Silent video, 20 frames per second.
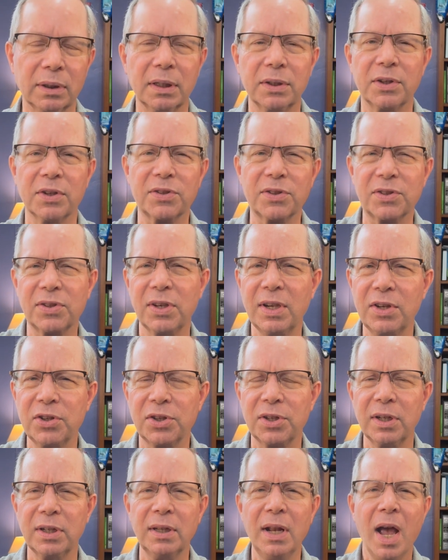a
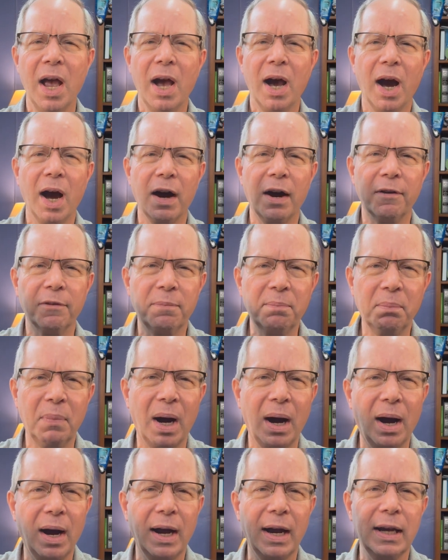decision of
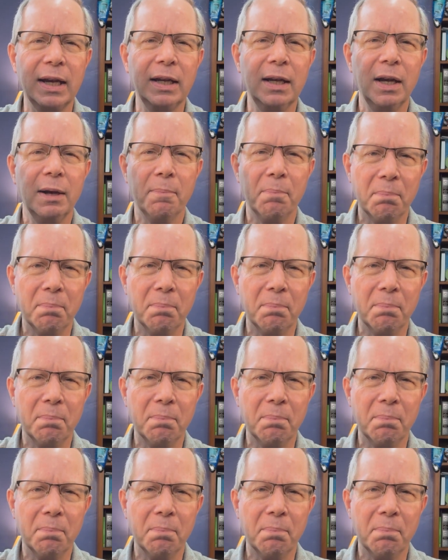my